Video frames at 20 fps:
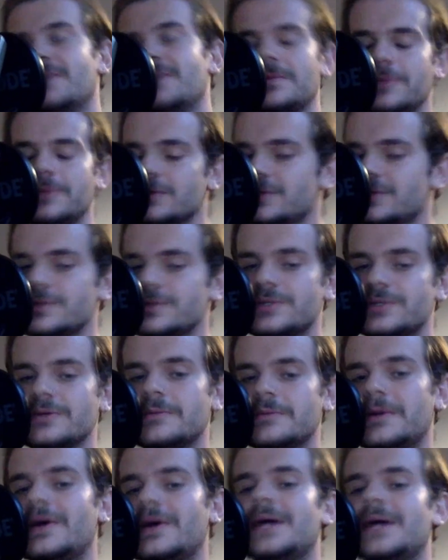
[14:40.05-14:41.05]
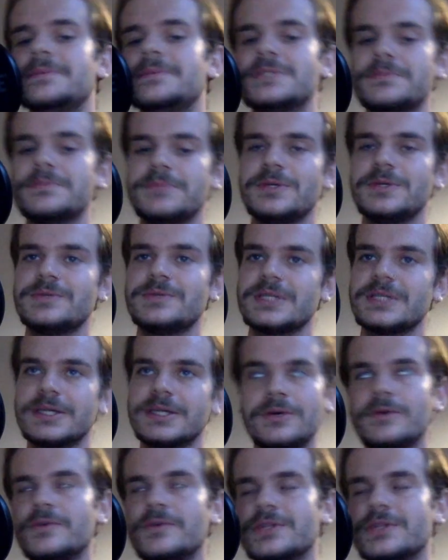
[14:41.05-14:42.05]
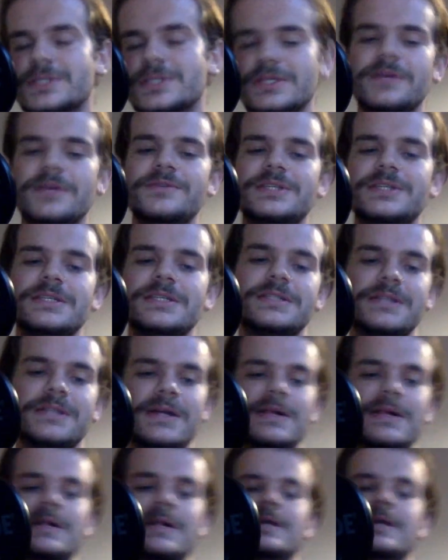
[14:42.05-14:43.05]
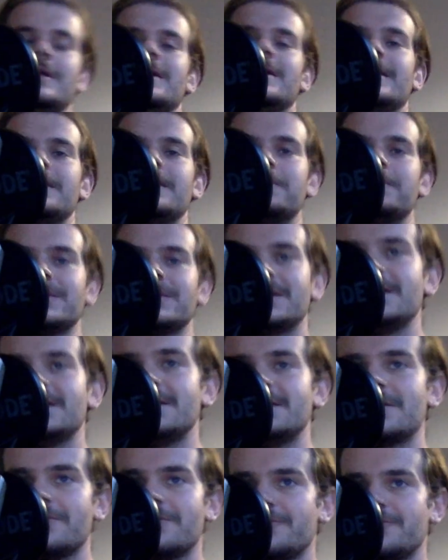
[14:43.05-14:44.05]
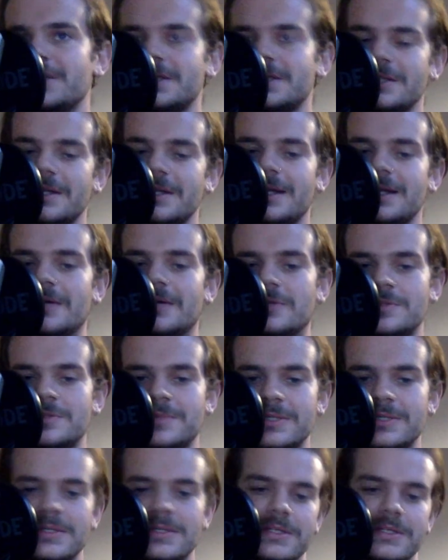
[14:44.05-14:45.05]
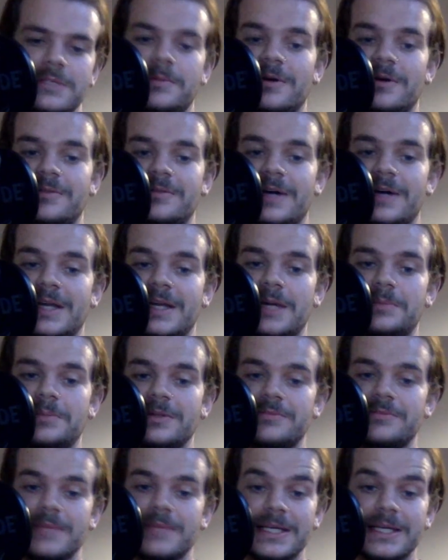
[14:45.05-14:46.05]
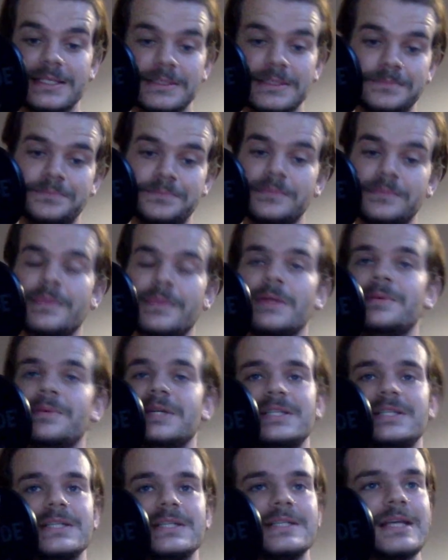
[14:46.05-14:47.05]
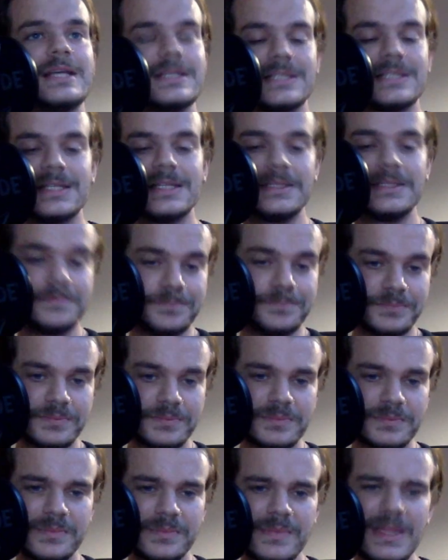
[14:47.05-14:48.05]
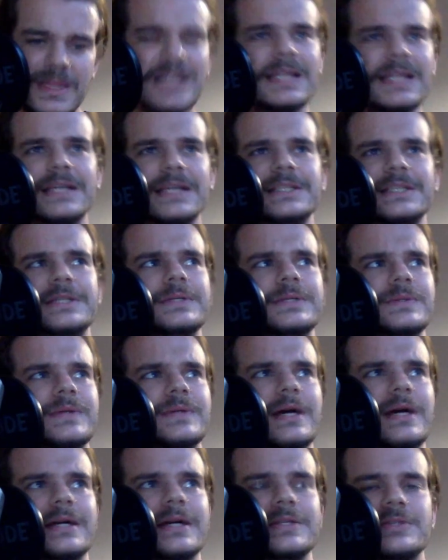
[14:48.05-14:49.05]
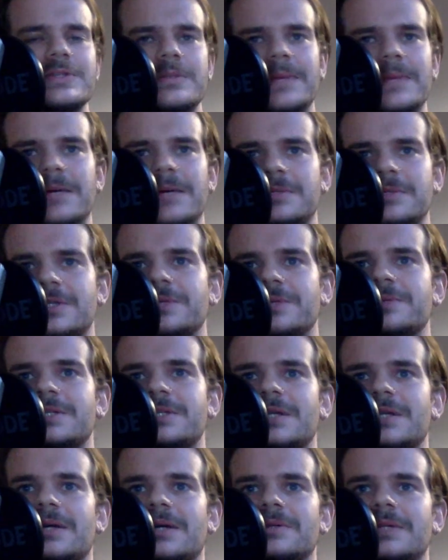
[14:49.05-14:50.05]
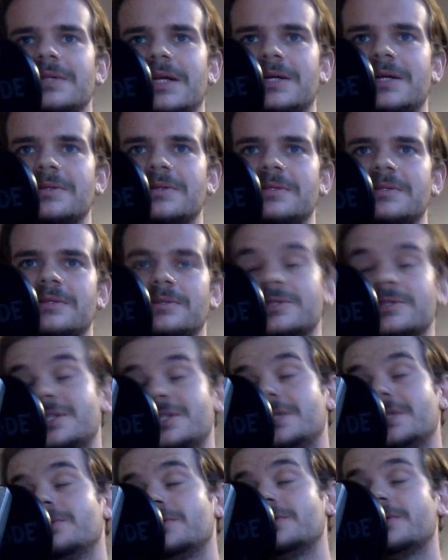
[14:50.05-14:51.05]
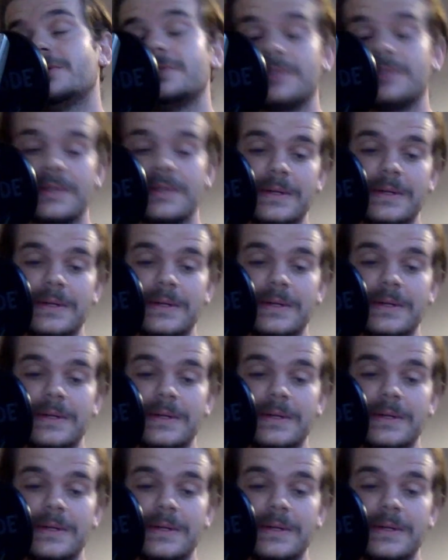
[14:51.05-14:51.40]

I'm not too sure about Amazon Music or other services, but these are recent announcements that Spotify and Apple have made, which essentially, like you used to be able to do with SoundCloud, or still could,